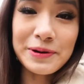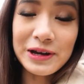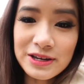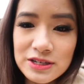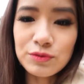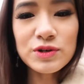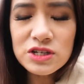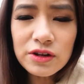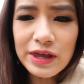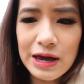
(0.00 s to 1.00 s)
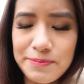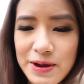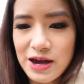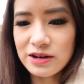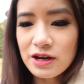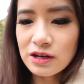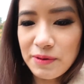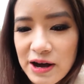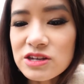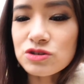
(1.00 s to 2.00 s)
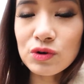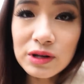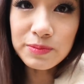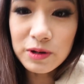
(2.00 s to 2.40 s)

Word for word: person, which is not that bad. The park is really